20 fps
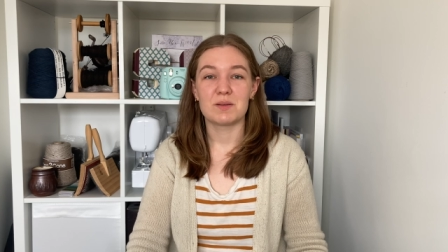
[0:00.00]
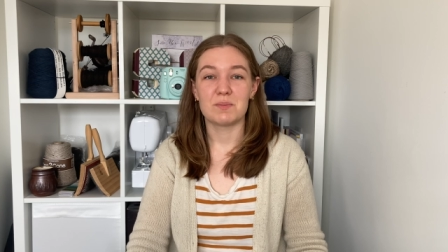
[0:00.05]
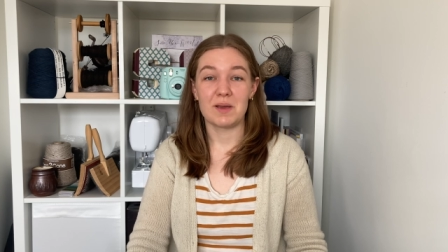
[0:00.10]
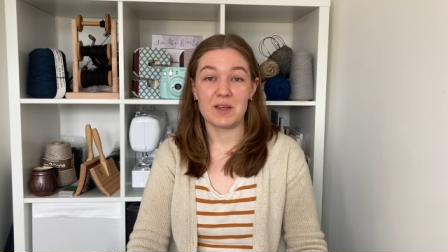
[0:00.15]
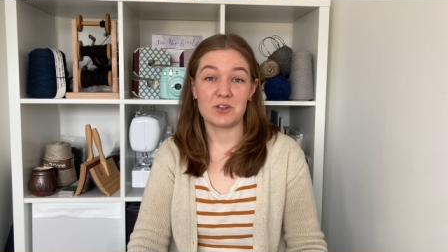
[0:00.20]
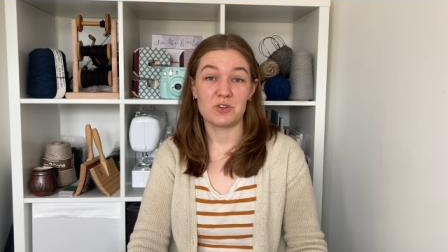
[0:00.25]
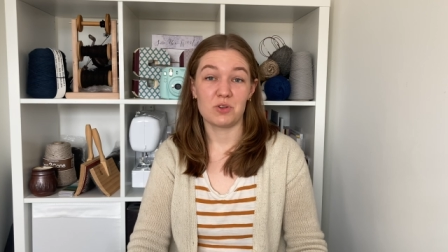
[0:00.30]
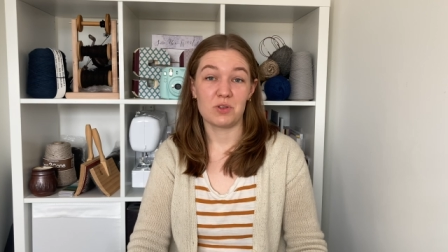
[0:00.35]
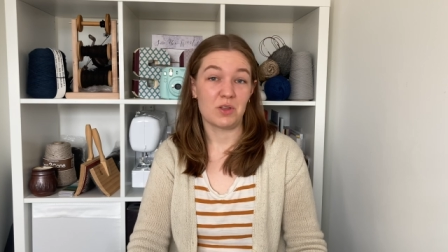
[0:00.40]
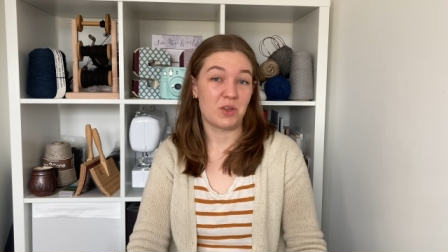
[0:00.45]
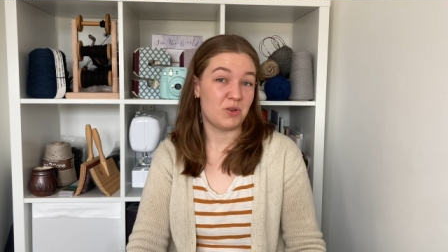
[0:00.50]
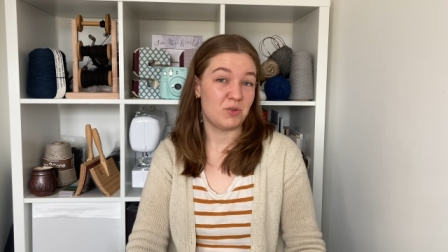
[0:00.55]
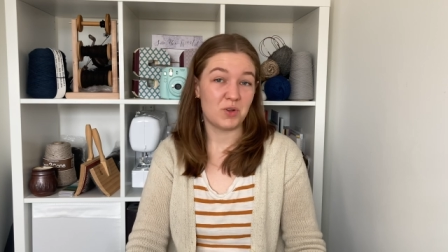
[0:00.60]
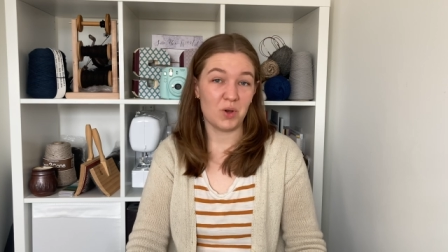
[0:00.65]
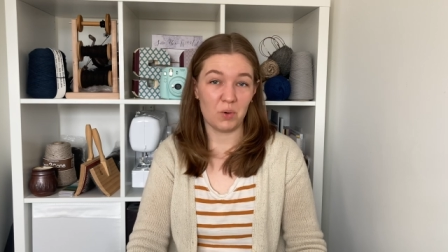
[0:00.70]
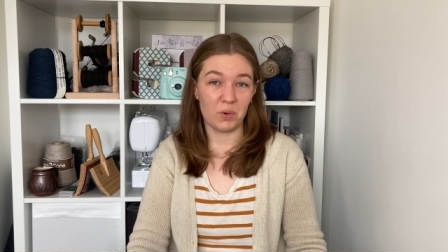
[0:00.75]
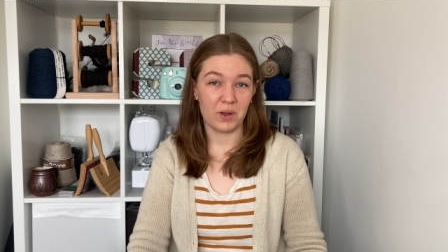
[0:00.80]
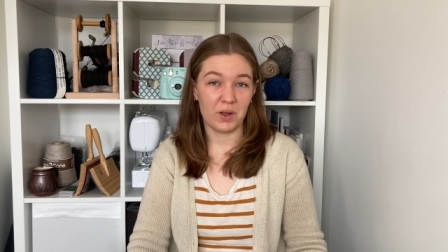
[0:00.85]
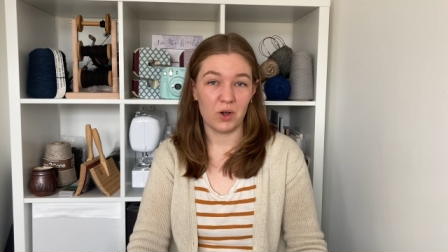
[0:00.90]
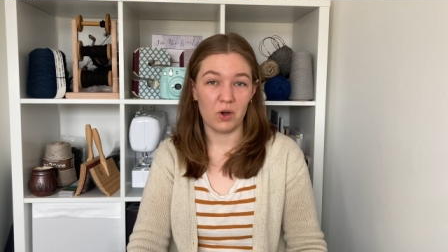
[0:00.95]
make sure that you
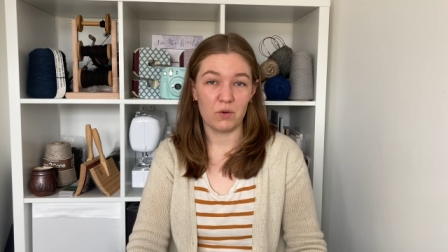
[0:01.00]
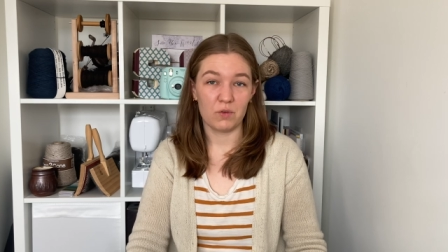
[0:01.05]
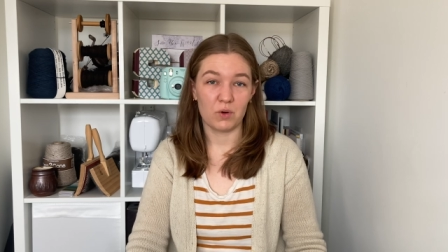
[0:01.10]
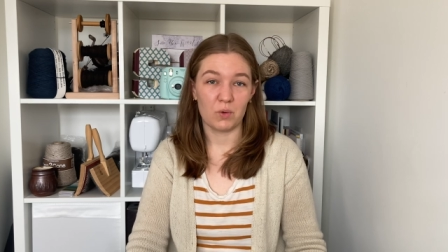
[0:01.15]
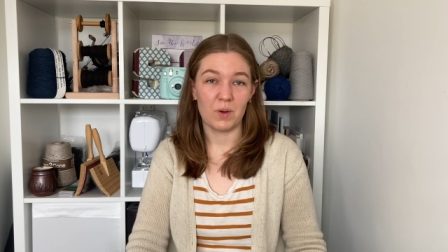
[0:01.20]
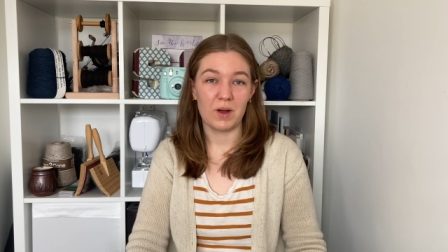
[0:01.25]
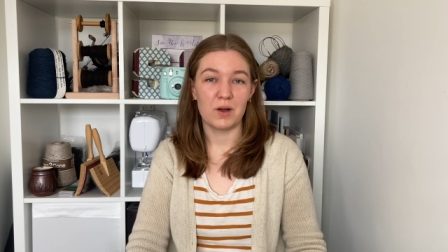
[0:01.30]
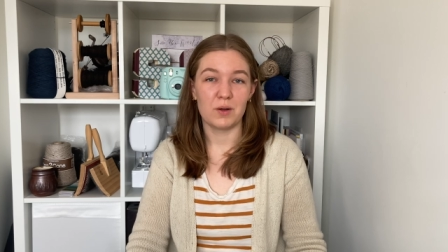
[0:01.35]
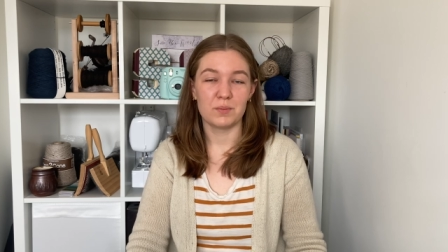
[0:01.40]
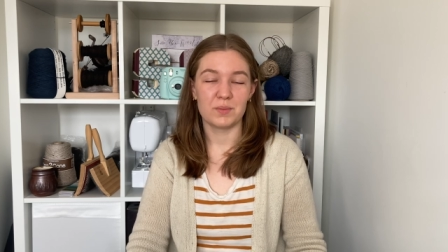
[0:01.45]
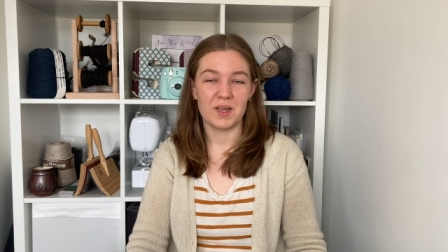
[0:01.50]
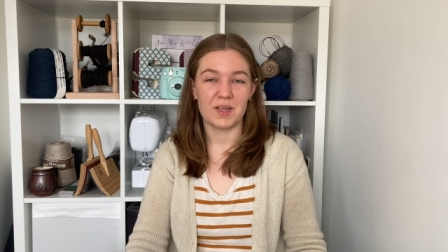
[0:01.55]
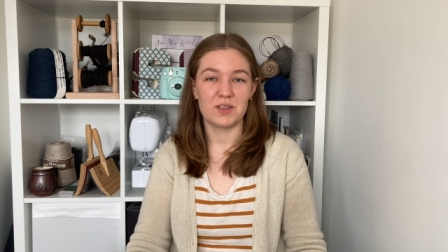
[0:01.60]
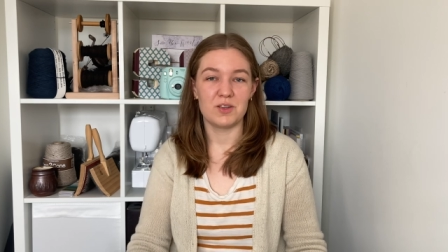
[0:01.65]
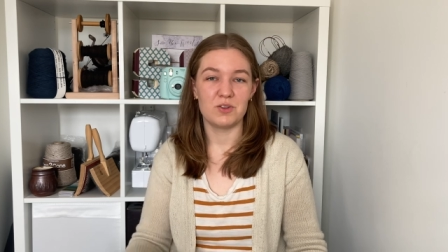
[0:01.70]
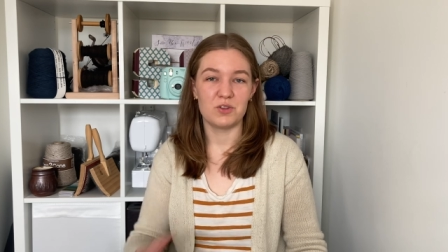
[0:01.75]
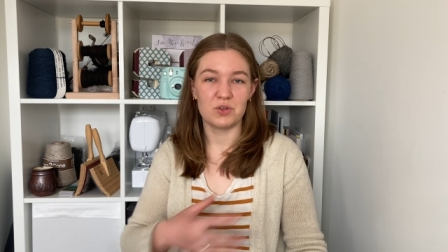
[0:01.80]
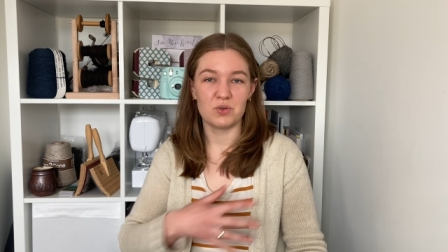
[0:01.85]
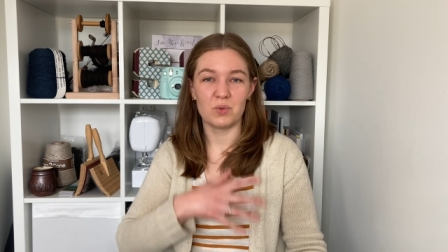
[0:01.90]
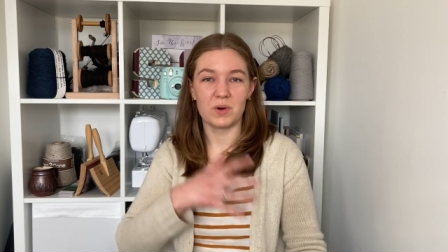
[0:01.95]
don't get overwhelmed and
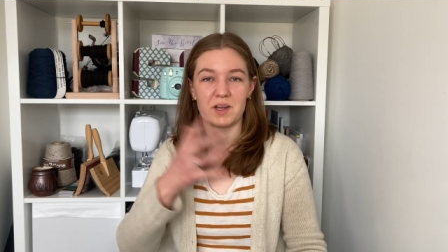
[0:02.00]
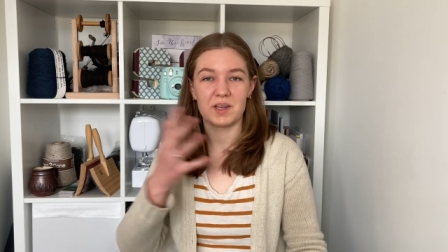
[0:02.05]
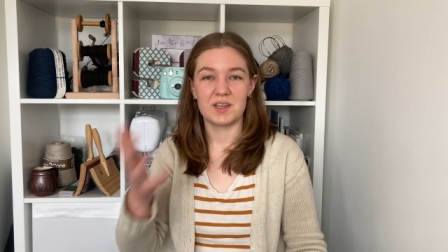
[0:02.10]
you do want to